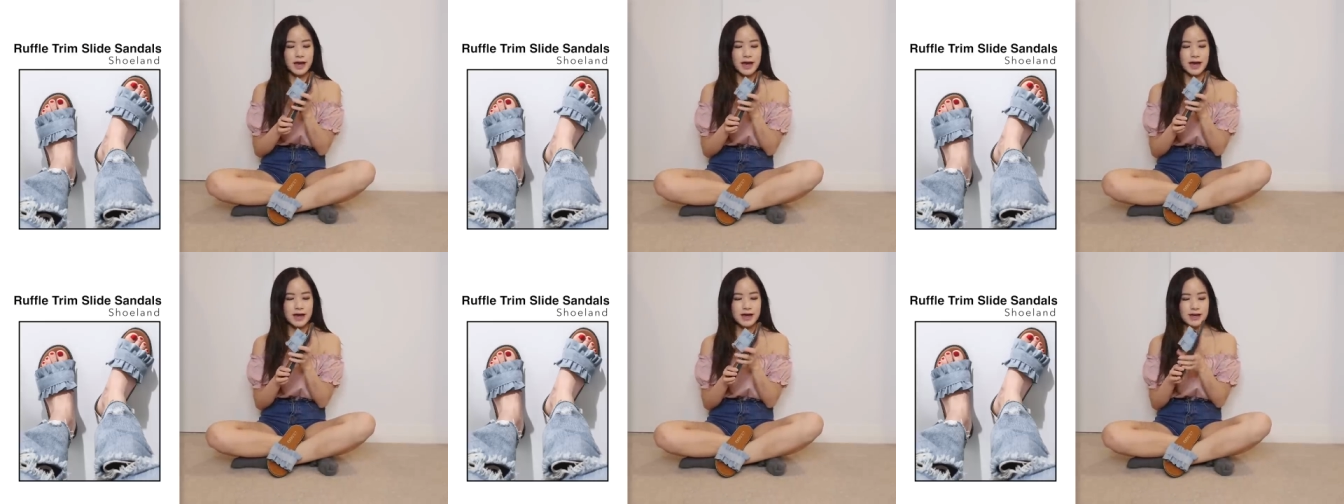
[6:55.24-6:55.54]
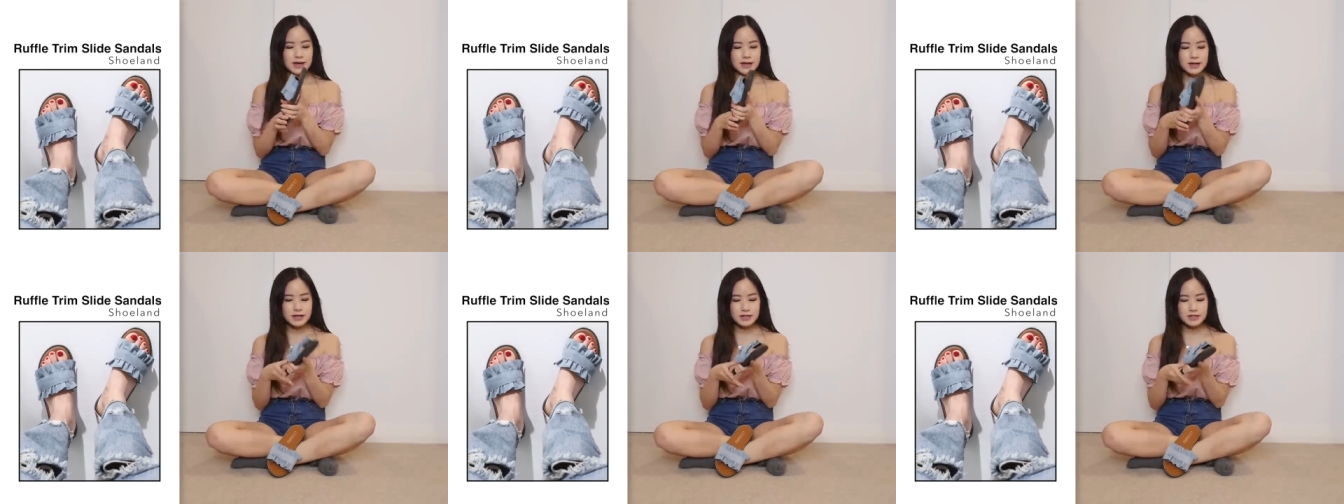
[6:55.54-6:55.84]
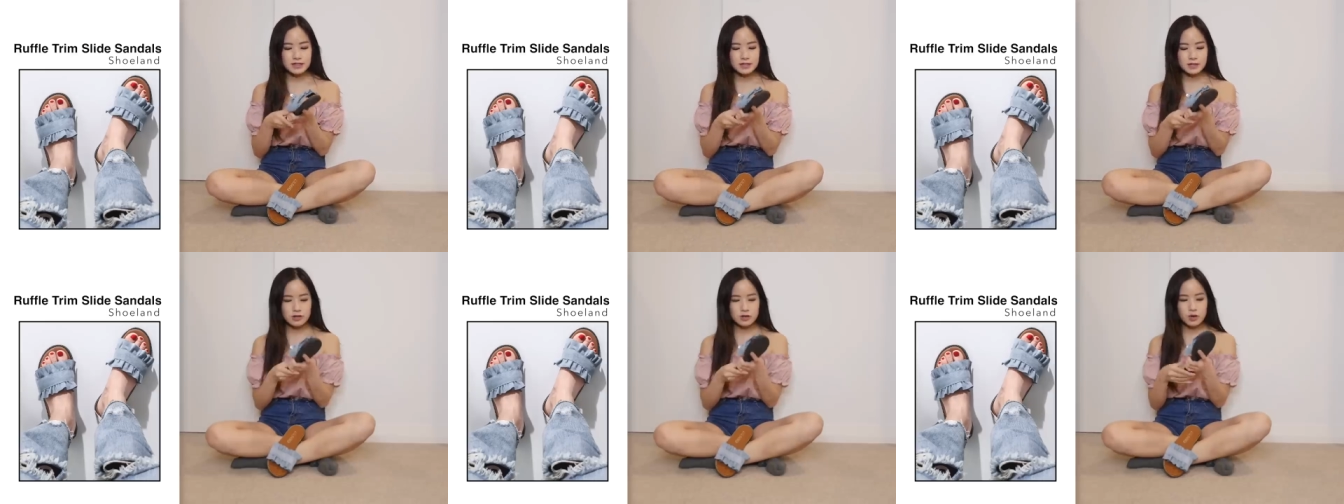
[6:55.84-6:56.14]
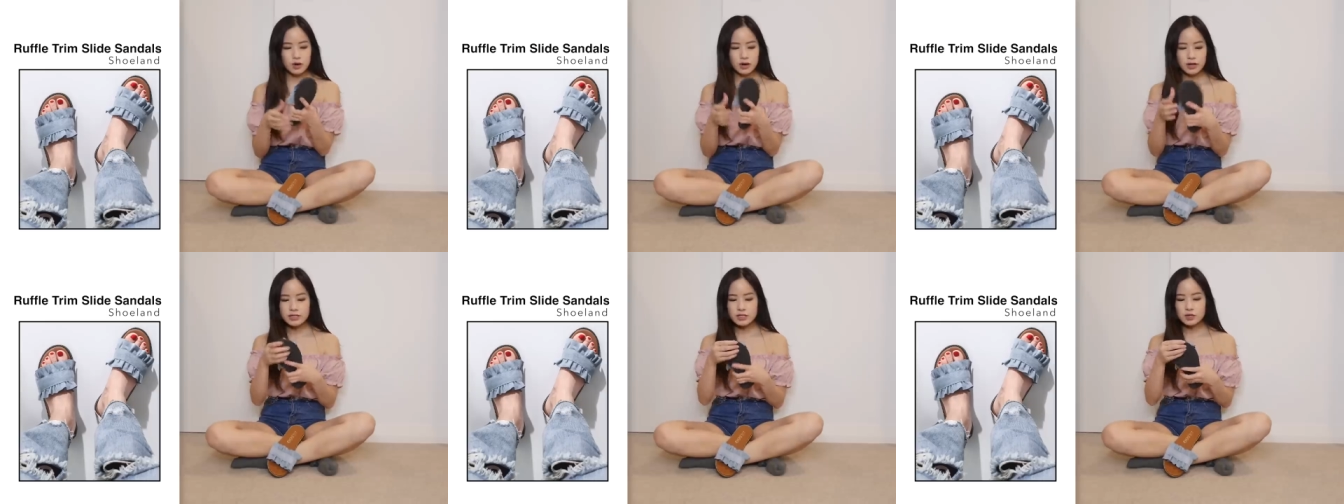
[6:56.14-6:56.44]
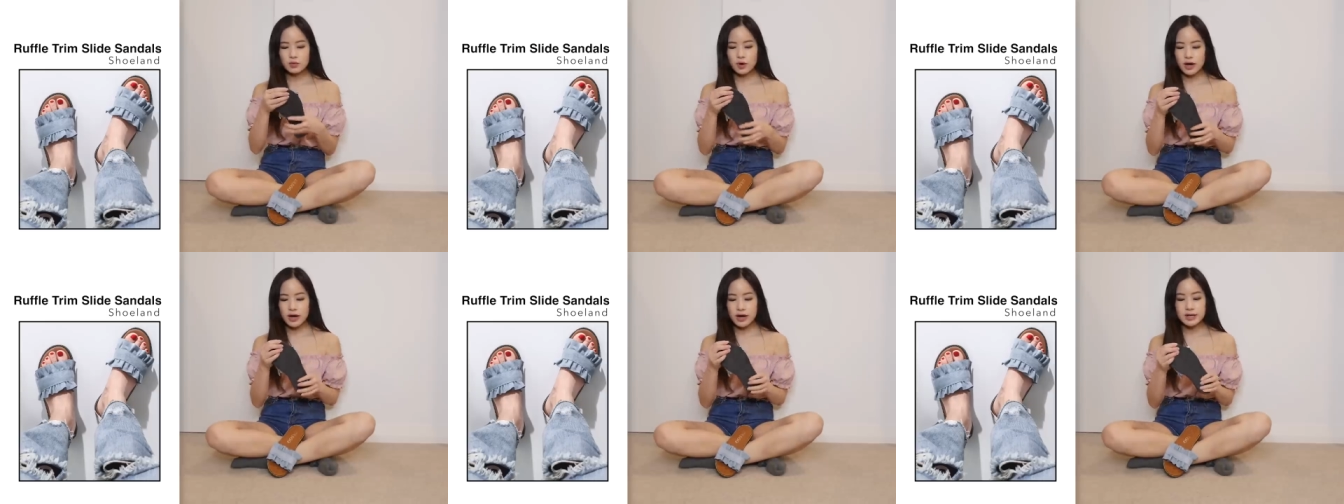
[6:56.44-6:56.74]
And
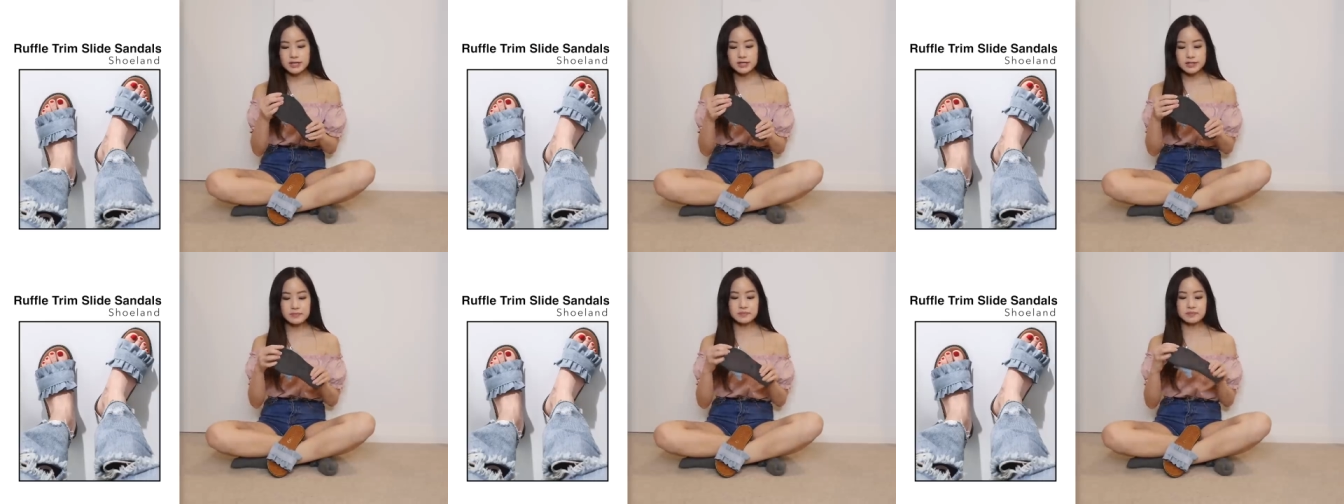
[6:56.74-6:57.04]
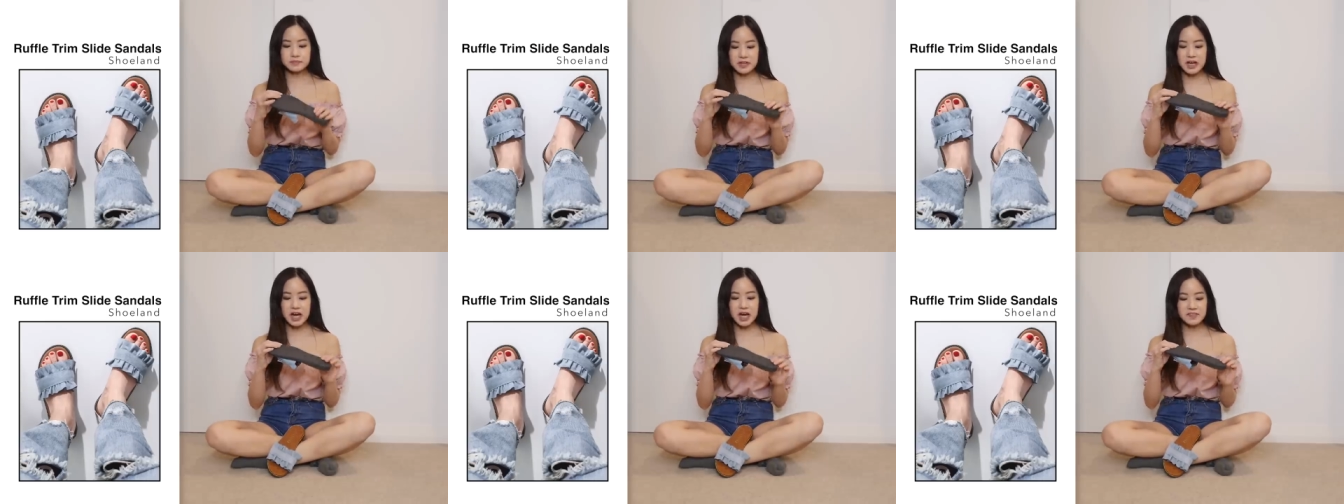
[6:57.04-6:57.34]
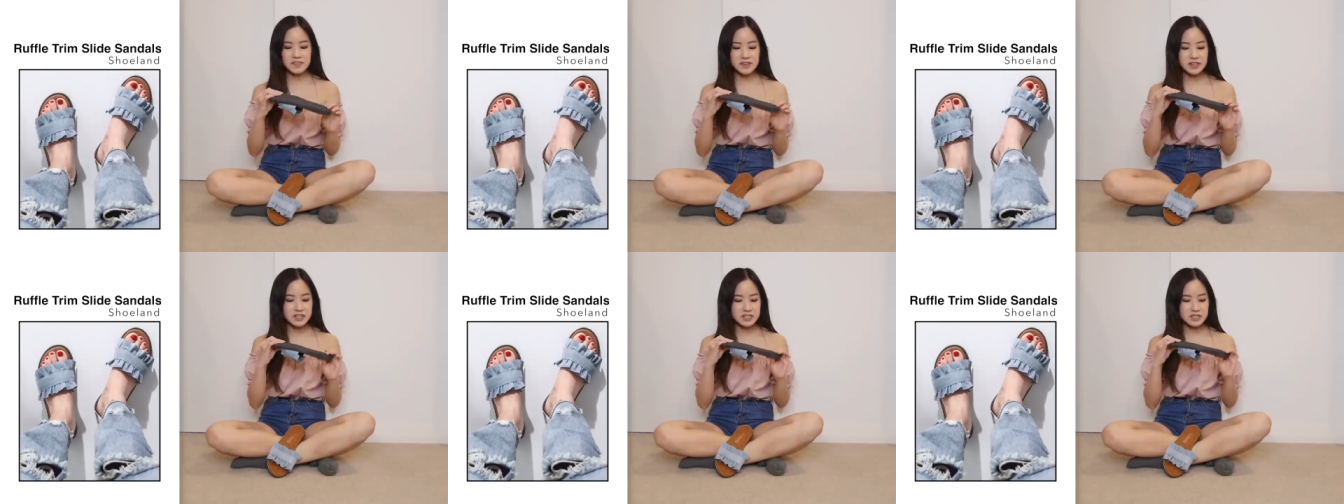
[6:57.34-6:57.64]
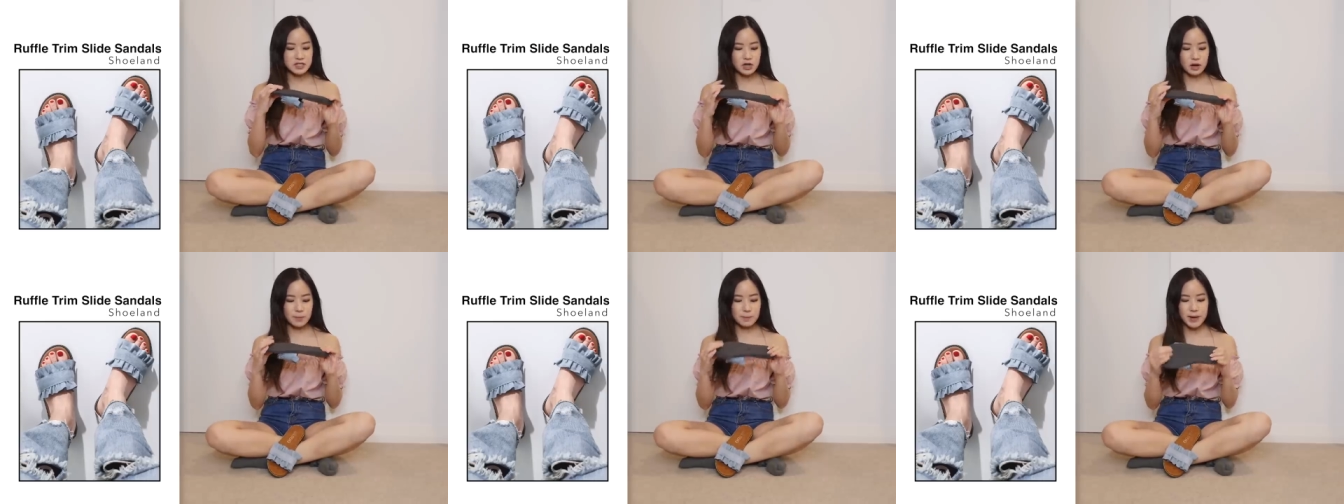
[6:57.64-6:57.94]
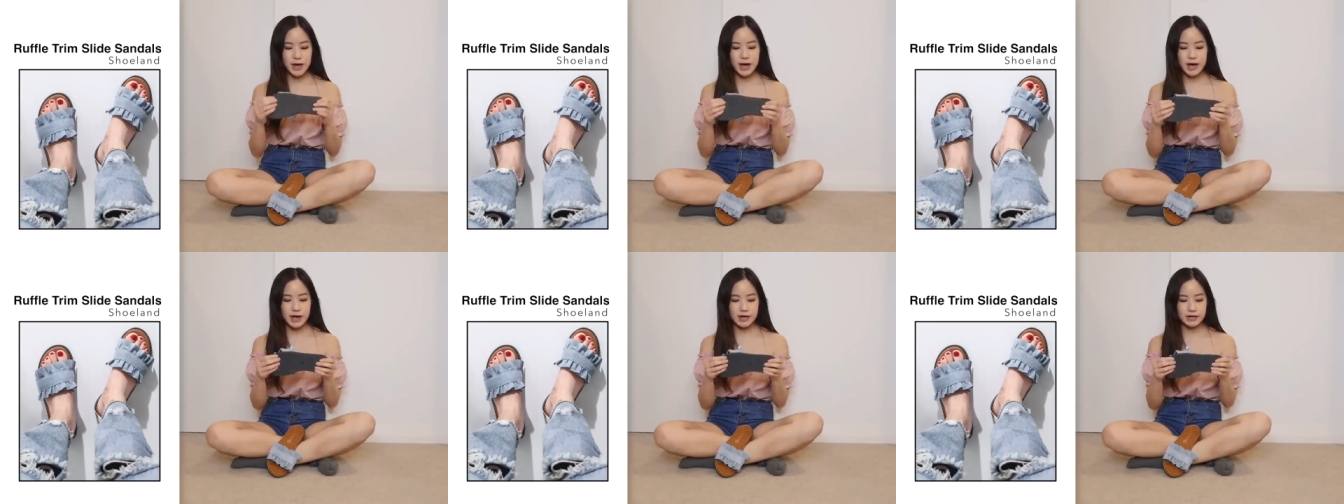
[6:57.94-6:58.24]
quality-wise, I think it's not
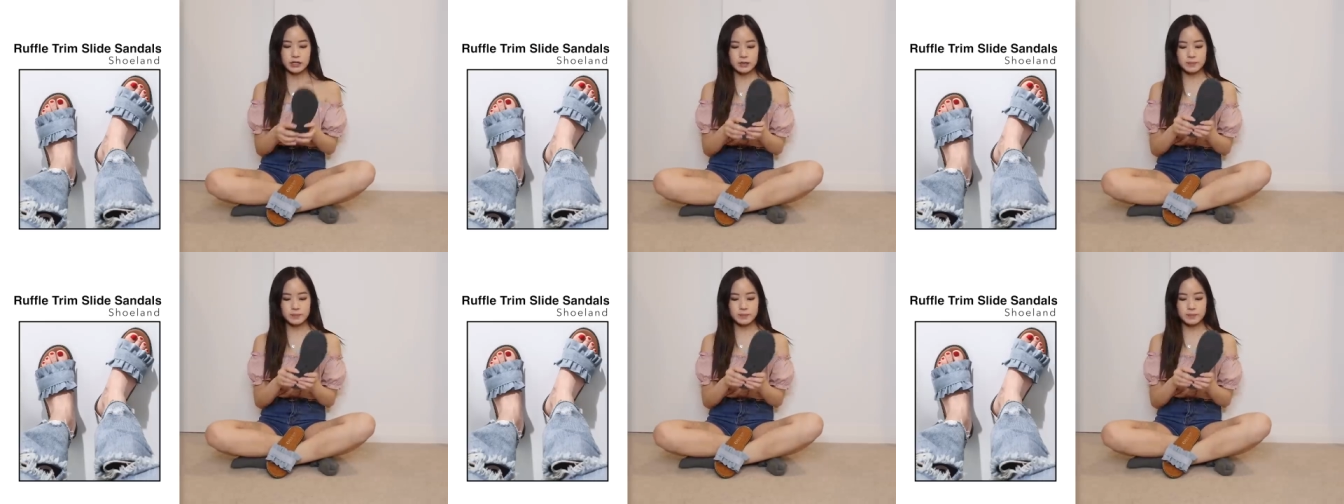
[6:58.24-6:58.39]
bad.